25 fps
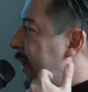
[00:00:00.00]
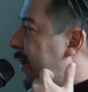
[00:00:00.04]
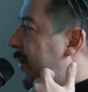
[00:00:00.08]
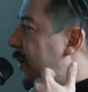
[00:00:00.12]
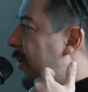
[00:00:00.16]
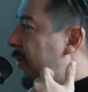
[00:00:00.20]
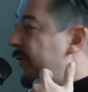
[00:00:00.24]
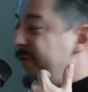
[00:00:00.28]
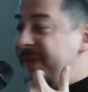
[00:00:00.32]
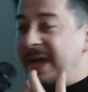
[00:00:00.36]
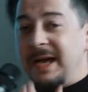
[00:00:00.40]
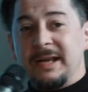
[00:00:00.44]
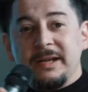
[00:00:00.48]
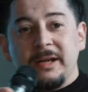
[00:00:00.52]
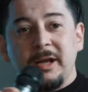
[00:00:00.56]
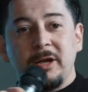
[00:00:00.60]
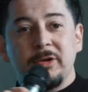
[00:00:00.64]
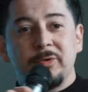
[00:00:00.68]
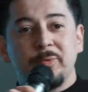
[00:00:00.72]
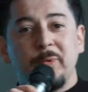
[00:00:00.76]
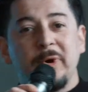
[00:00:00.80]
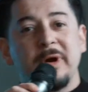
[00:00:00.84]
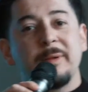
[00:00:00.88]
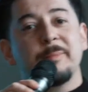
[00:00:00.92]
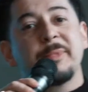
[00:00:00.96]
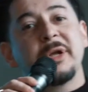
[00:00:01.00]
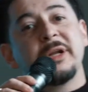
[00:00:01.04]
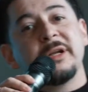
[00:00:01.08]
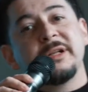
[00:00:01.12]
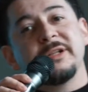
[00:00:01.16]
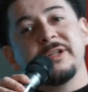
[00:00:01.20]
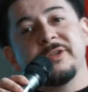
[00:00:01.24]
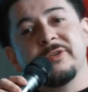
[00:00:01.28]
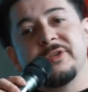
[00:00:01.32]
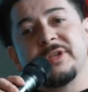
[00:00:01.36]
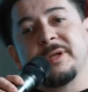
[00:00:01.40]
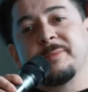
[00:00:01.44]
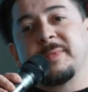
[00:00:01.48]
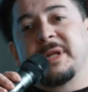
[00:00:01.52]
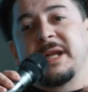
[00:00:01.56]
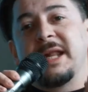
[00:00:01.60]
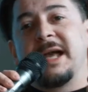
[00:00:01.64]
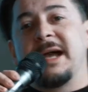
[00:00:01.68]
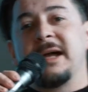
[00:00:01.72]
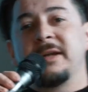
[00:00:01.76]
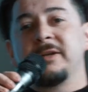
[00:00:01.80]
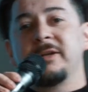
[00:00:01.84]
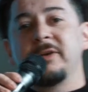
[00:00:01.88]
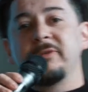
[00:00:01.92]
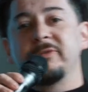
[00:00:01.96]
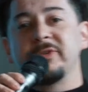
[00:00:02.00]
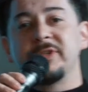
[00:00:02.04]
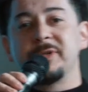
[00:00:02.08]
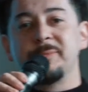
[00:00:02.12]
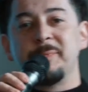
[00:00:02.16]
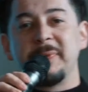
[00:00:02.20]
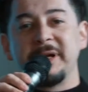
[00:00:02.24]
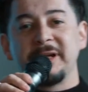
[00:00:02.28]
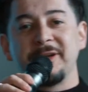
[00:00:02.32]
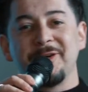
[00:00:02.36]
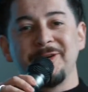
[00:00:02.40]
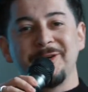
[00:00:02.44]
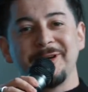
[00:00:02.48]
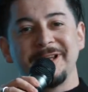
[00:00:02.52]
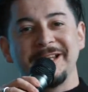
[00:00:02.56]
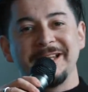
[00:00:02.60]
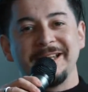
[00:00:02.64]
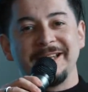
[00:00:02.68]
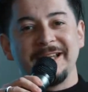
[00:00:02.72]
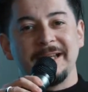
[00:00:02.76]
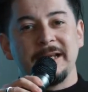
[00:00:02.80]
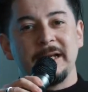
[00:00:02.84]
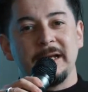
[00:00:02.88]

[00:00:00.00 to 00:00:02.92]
on that note, what I'm going to do is I'm going to hand over to my colleague,